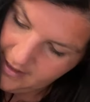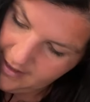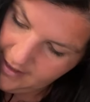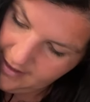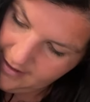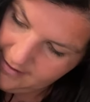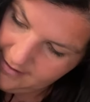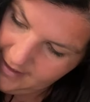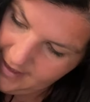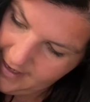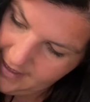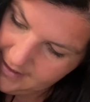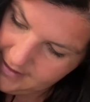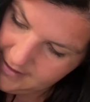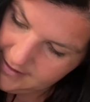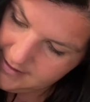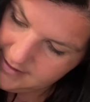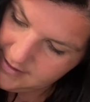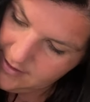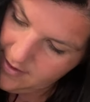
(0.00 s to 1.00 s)
All right,
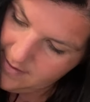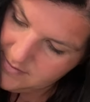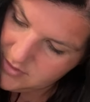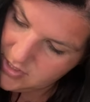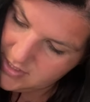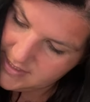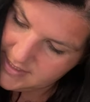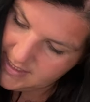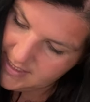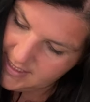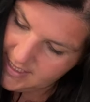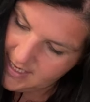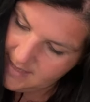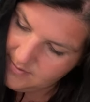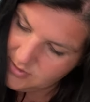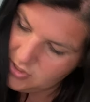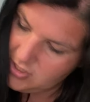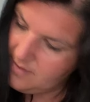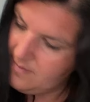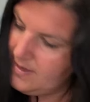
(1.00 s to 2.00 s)
so I'm just gonna
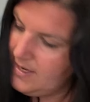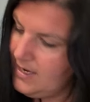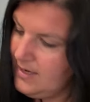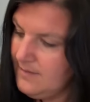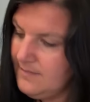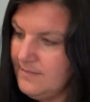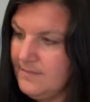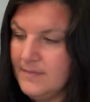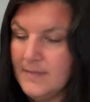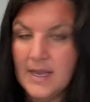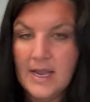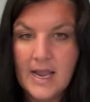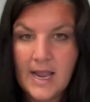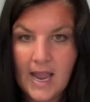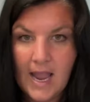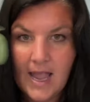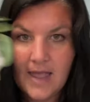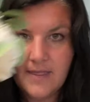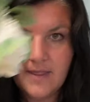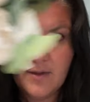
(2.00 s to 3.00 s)
keep trimming.
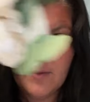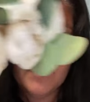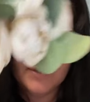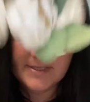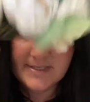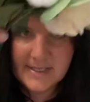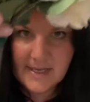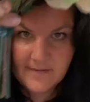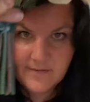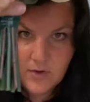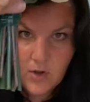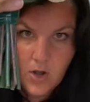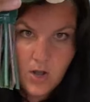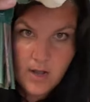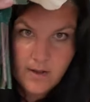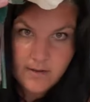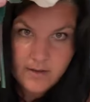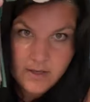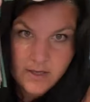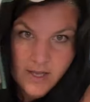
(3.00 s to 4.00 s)
And then once I've
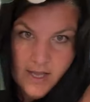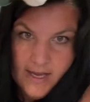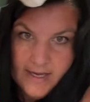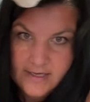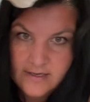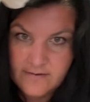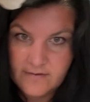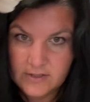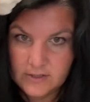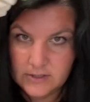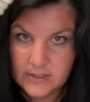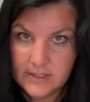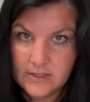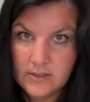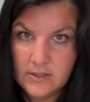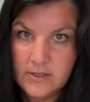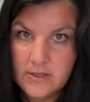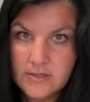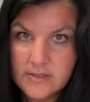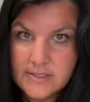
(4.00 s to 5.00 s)
got kind of a
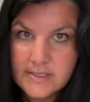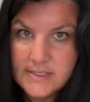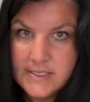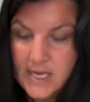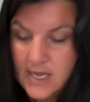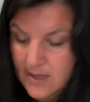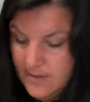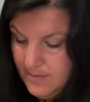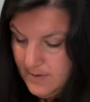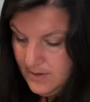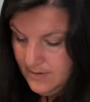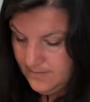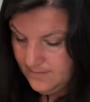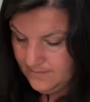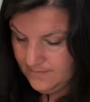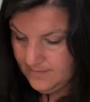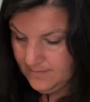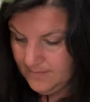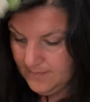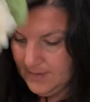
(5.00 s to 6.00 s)
littler stub,
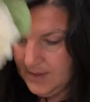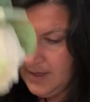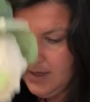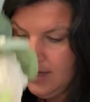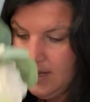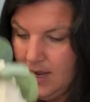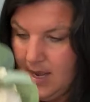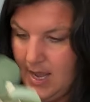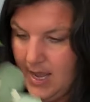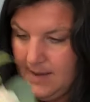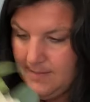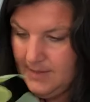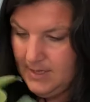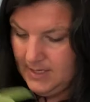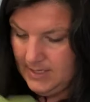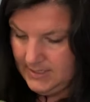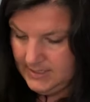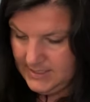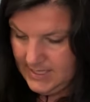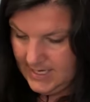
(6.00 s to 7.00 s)
I'm
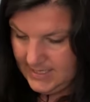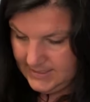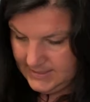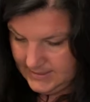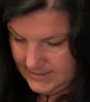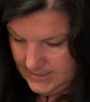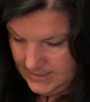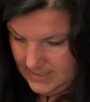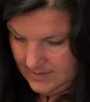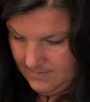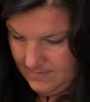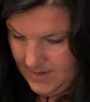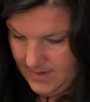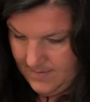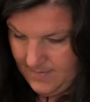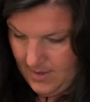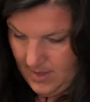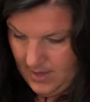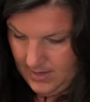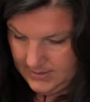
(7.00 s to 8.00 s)
gonna test it in
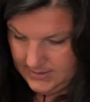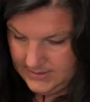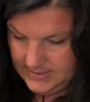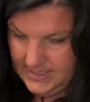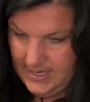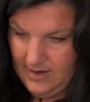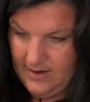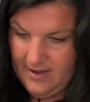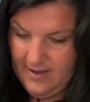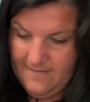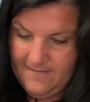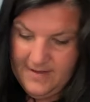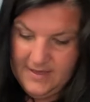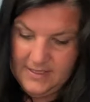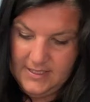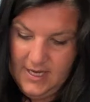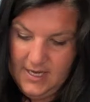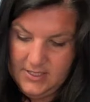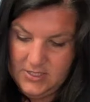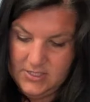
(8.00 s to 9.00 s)
my box. Now, if
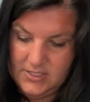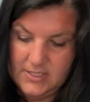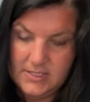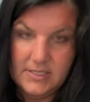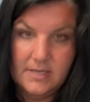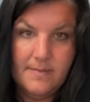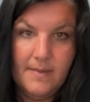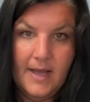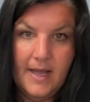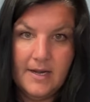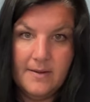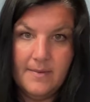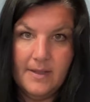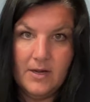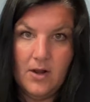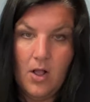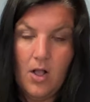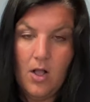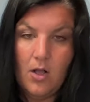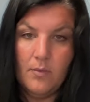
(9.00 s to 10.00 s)
it touches the bottom
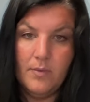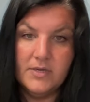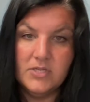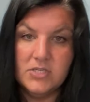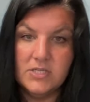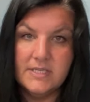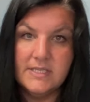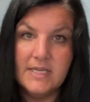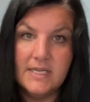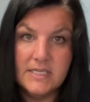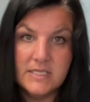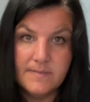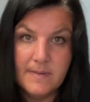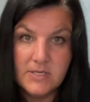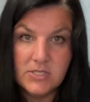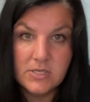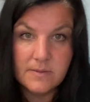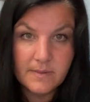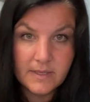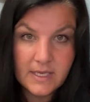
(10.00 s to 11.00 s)
at all, which this does,
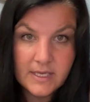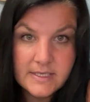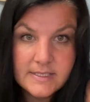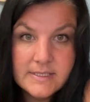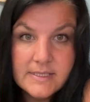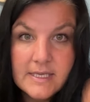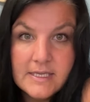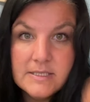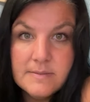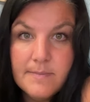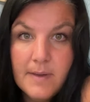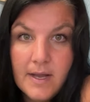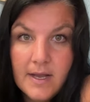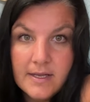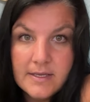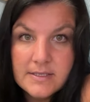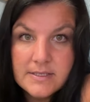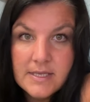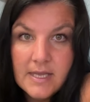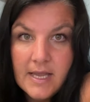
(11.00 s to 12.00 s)
especially because this
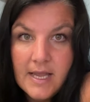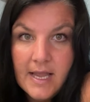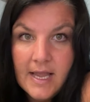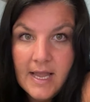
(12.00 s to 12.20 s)
box